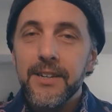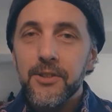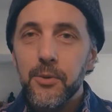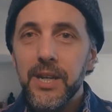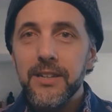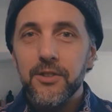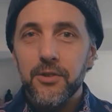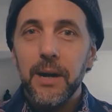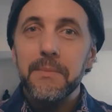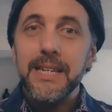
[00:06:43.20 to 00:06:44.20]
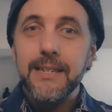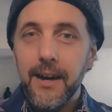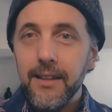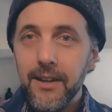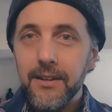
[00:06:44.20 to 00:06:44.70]
So we can describe the
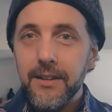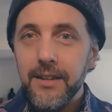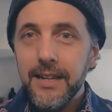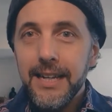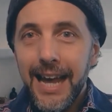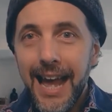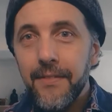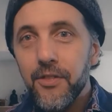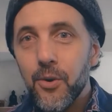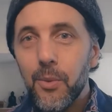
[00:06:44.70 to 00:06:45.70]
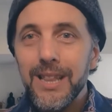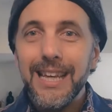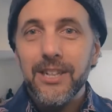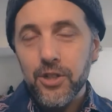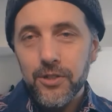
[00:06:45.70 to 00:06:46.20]
dialogue and the
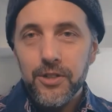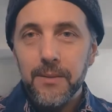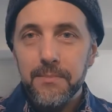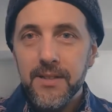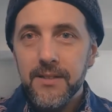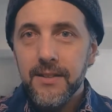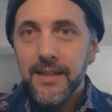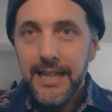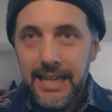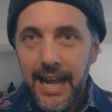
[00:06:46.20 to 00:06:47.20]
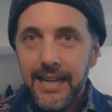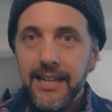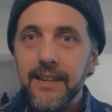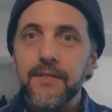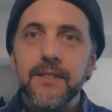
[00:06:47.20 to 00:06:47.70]
relationships in any
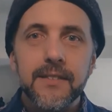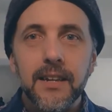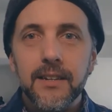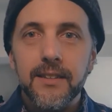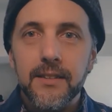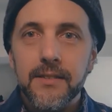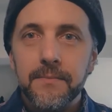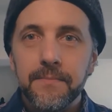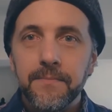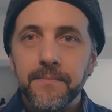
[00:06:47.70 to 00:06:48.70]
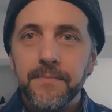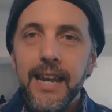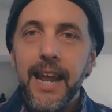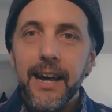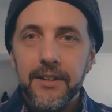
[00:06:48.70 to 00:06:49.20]
given sentence.
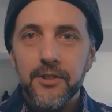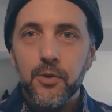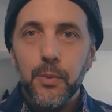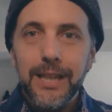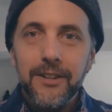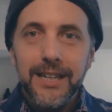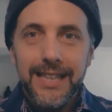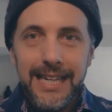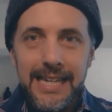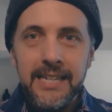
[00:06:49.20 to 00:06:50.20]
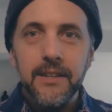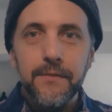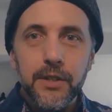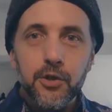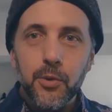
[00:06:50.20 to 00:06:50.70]
Next, we look at the
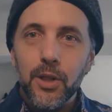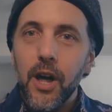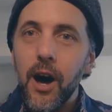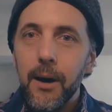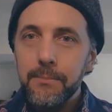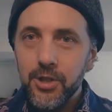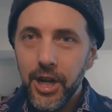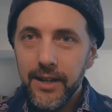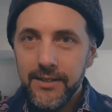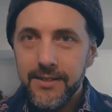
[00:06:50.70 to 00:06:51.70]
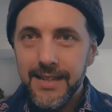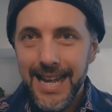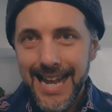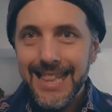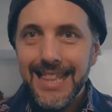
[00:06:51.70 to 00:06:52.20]
individual objects
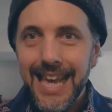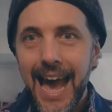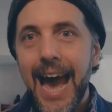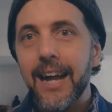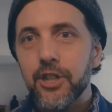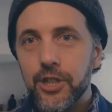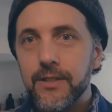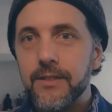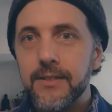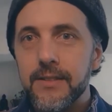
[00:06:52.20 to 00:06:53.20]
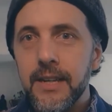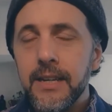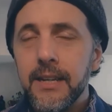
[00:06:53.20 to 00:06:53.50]
and the actions.